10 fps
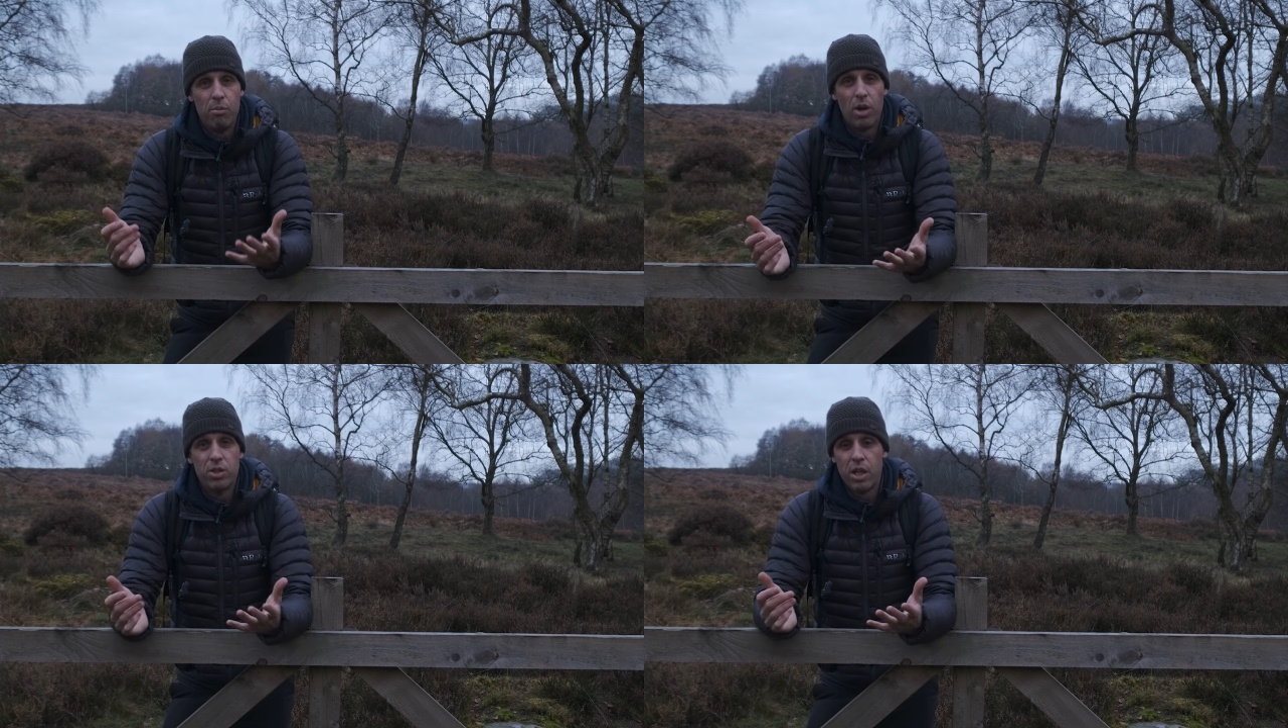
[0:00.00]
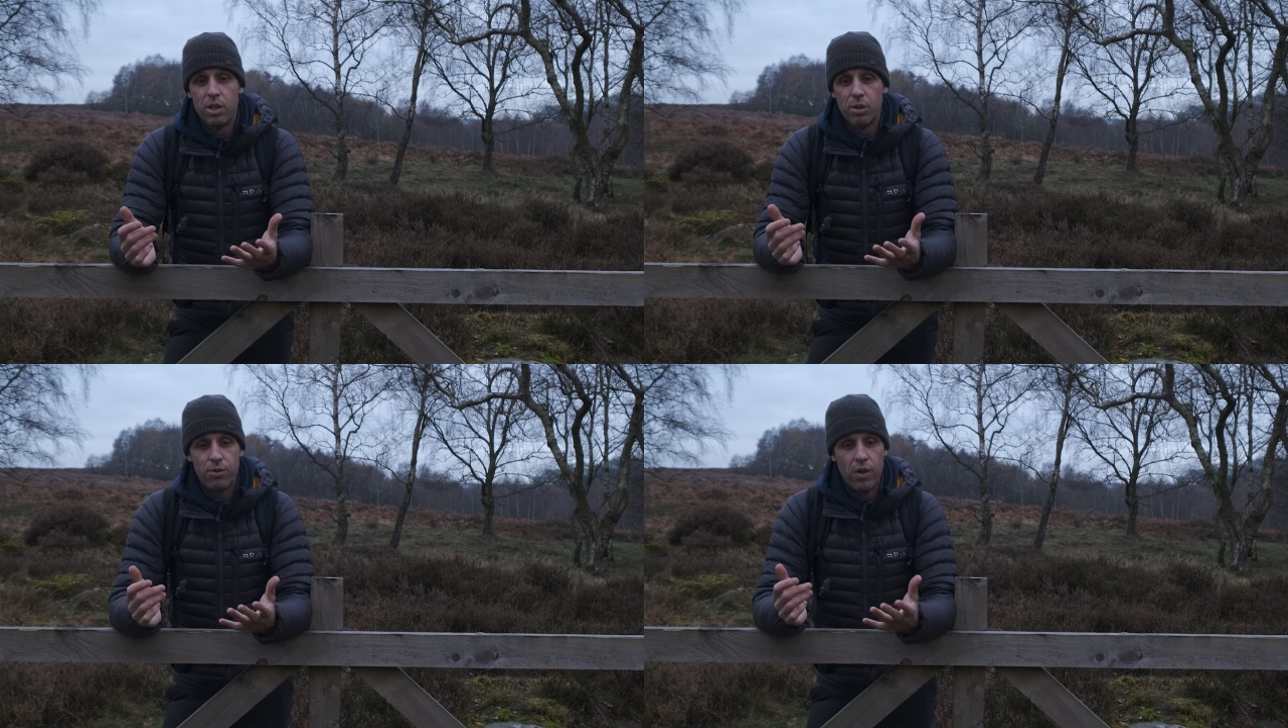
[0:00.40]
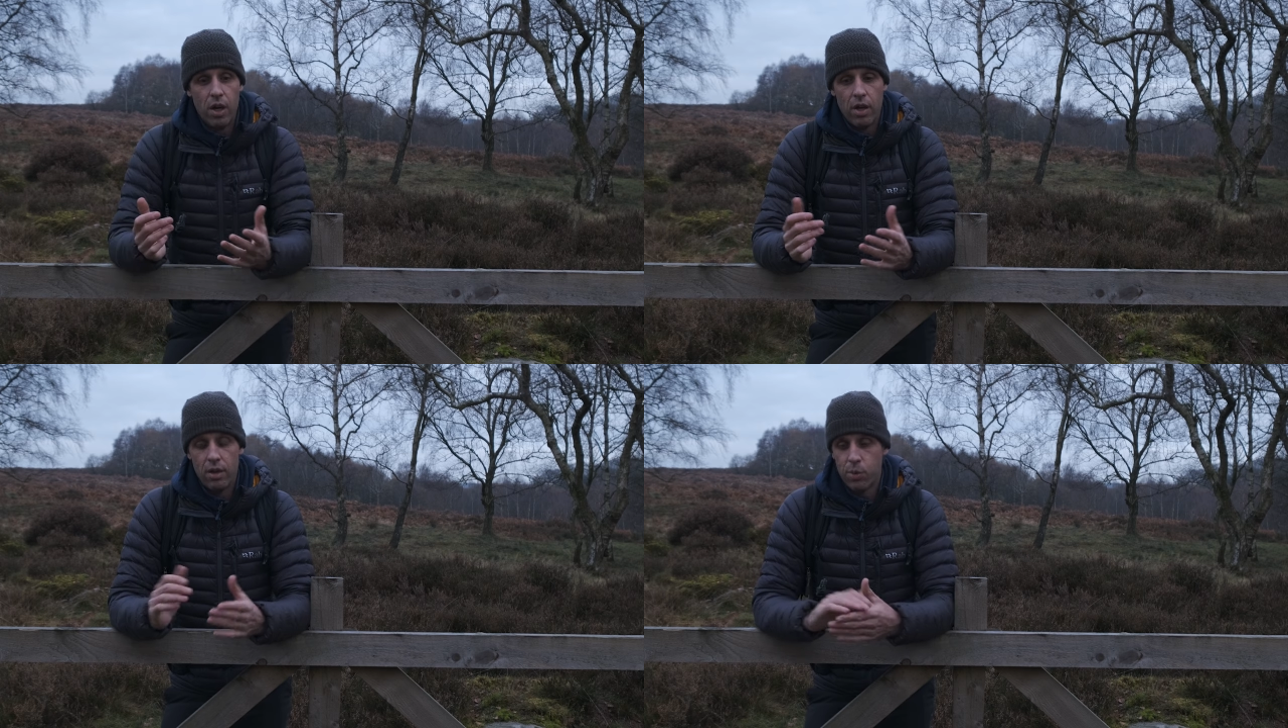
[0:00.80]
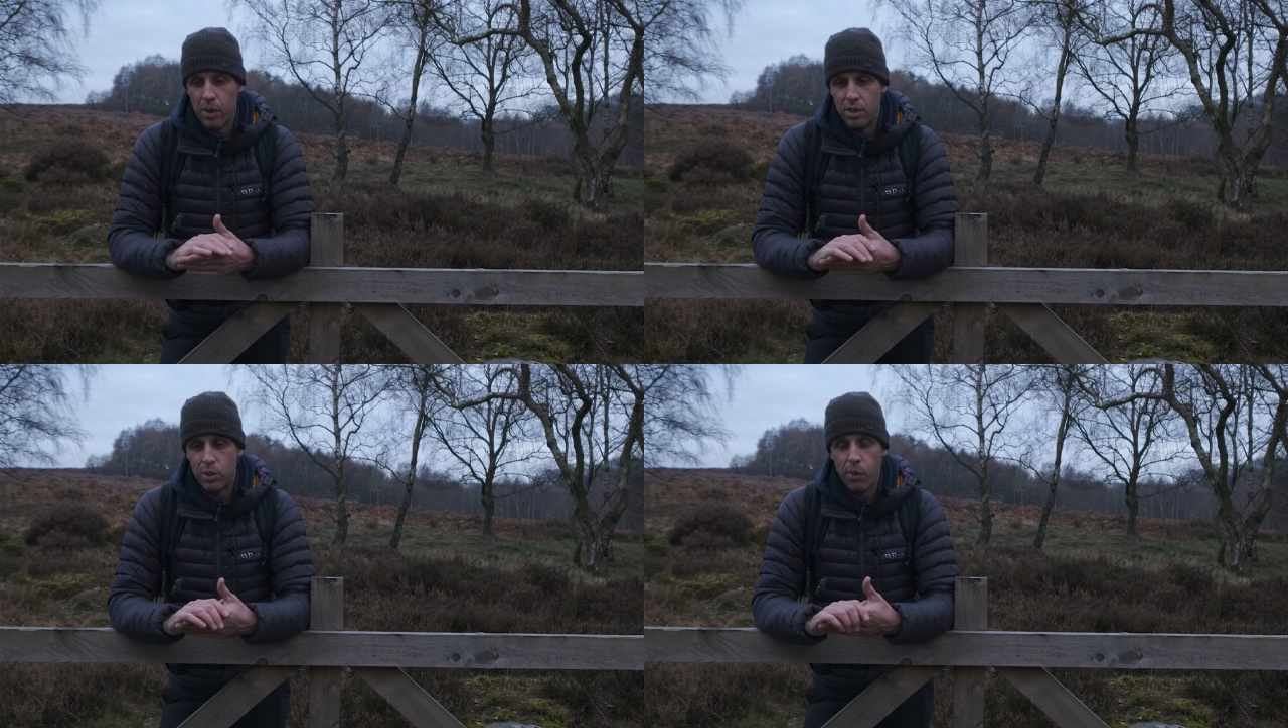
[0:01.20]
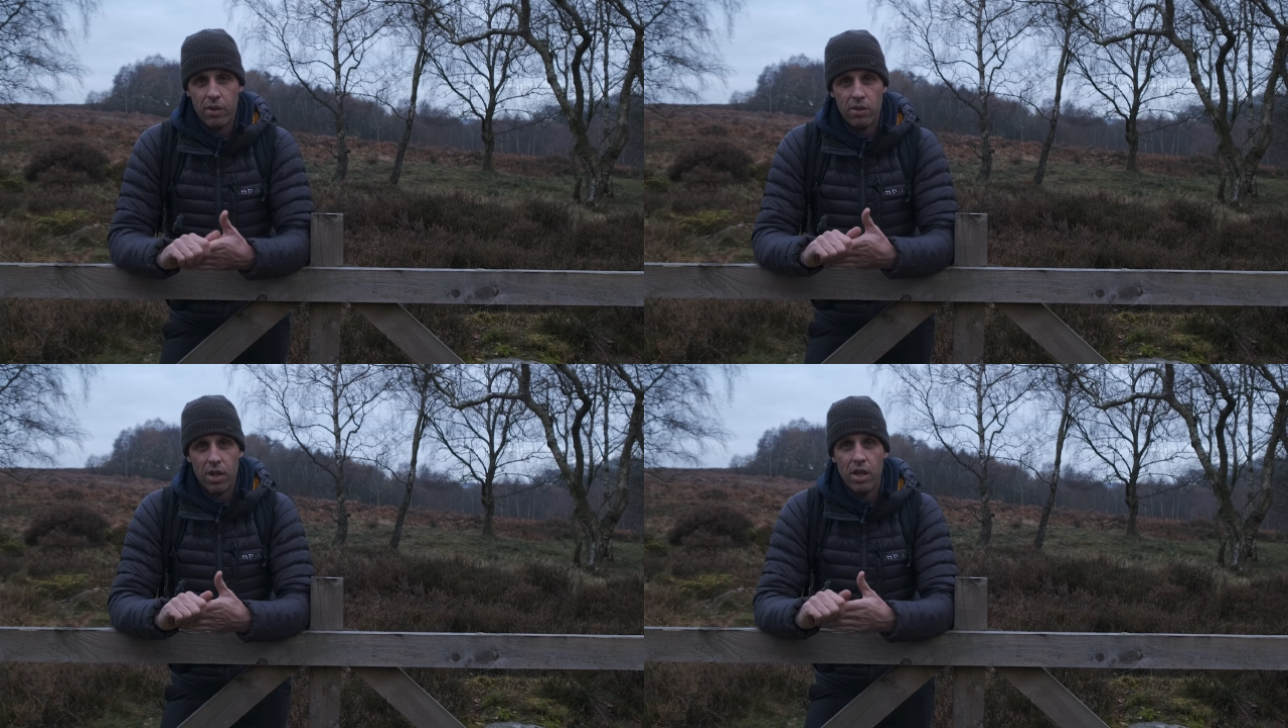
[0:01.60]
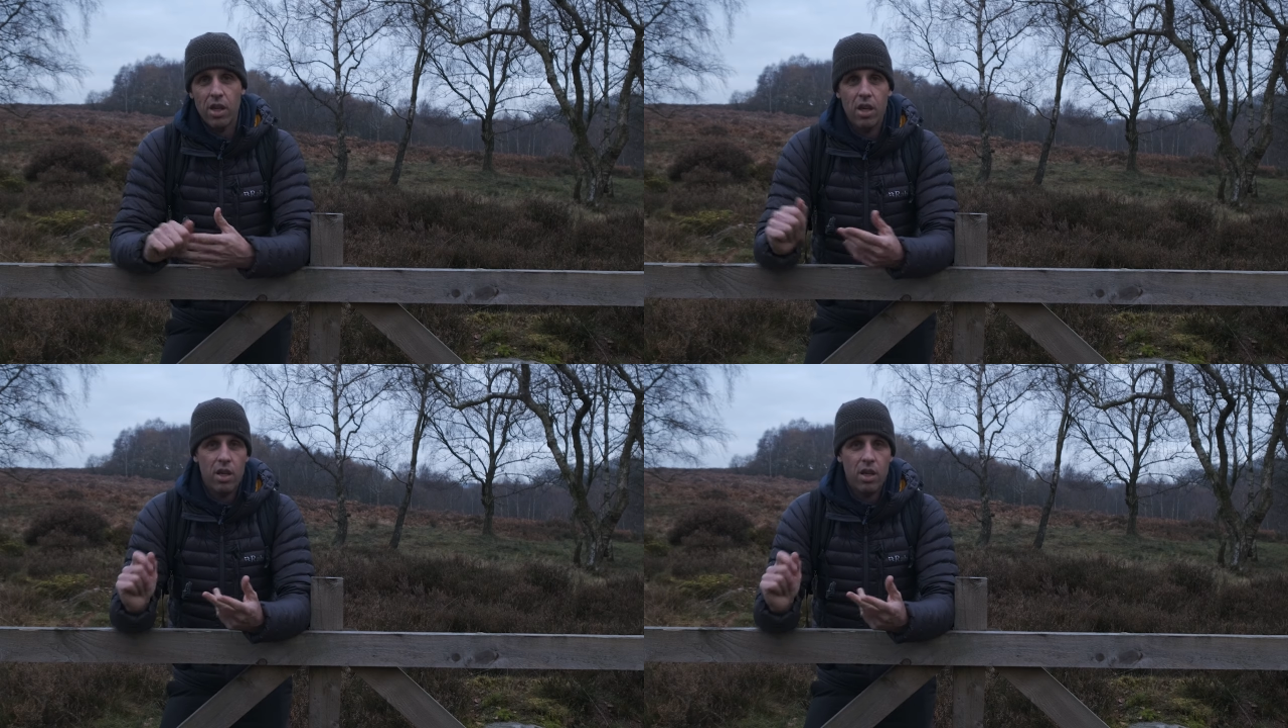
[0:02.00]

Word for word: my setup for twenty twenty,